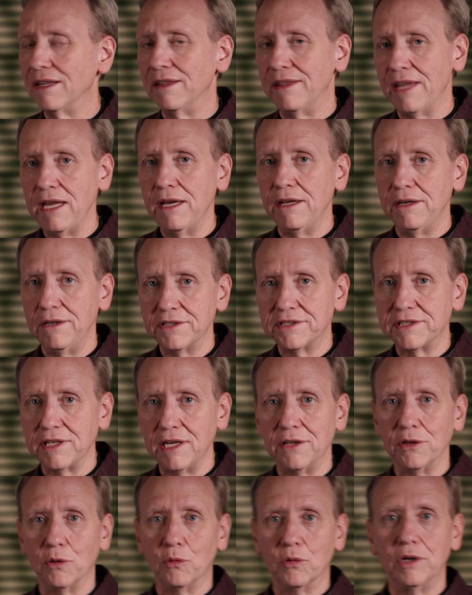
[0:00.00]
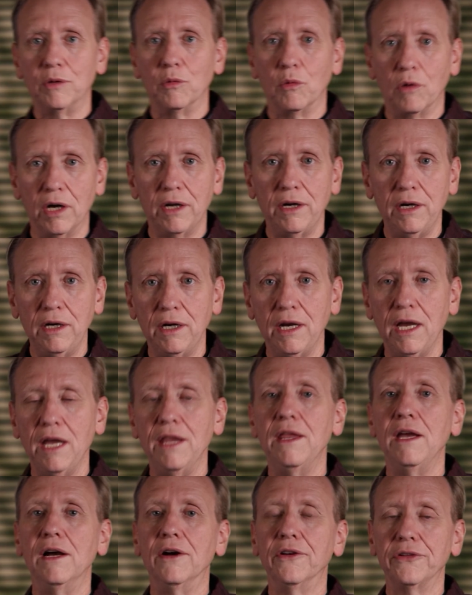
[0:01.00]
They understand the word water, and
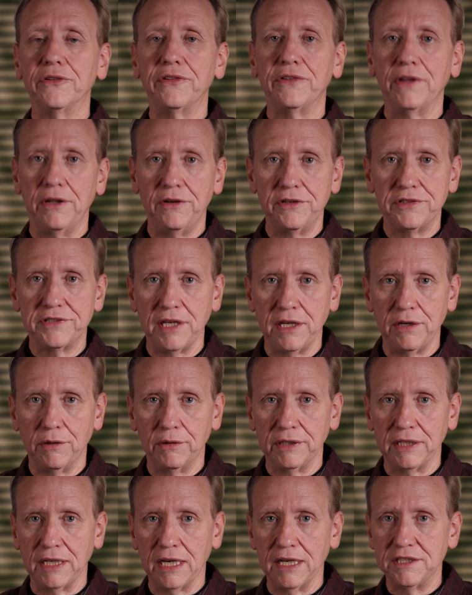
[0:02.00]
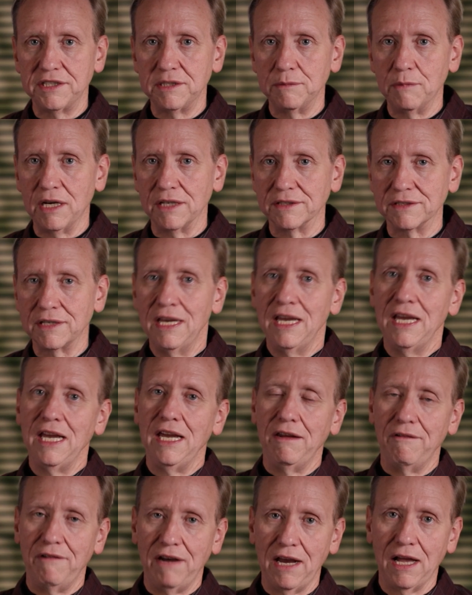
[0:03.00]
they also understand onegaishimasu.
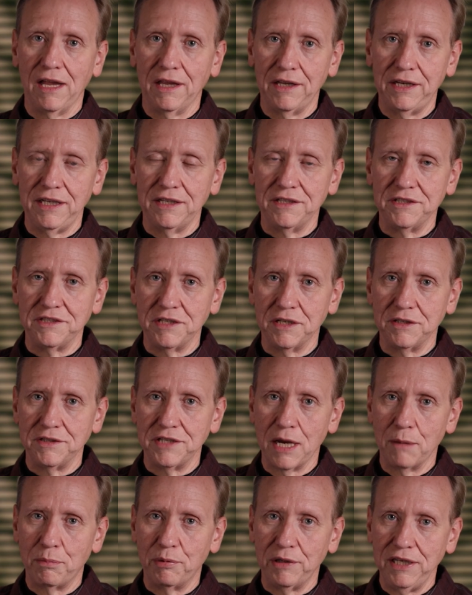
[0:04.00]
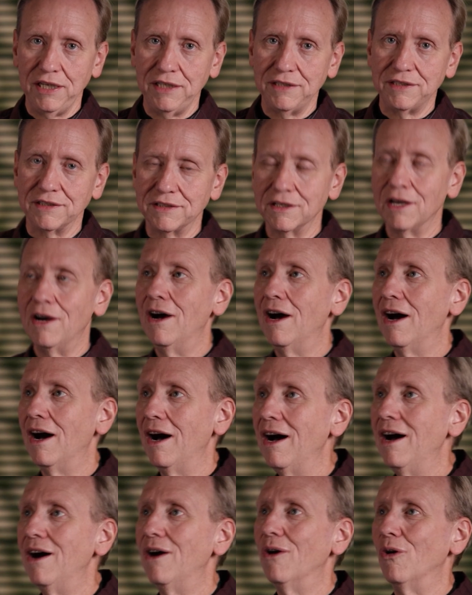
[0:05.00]
In reality, in Japanese, it's
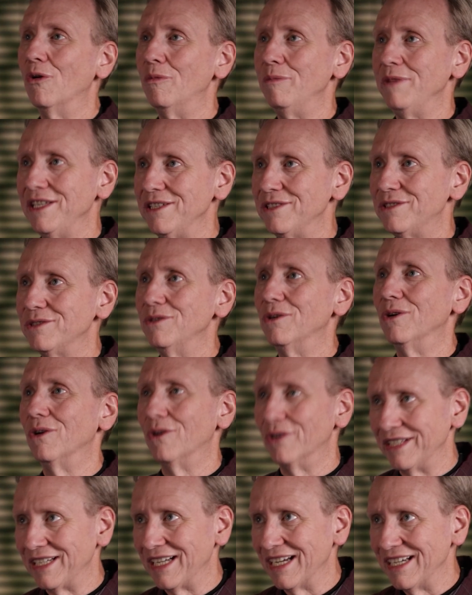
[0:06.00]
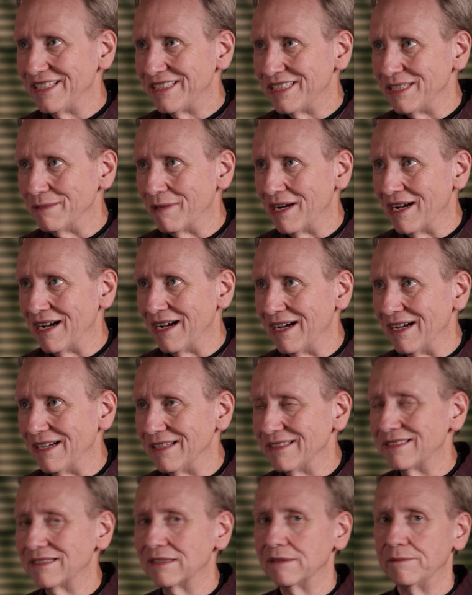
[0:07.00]
omizu
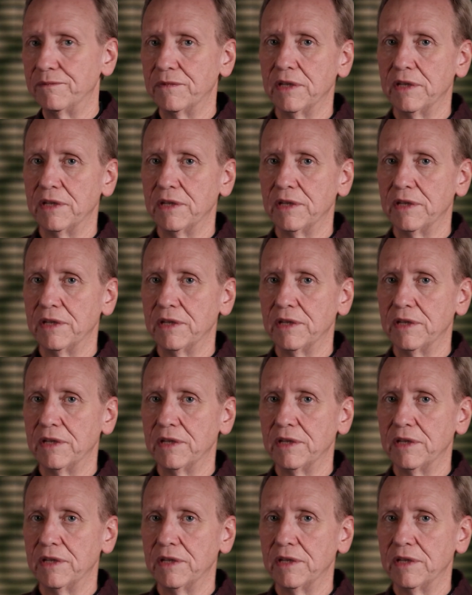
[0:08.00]
onegaishimasu.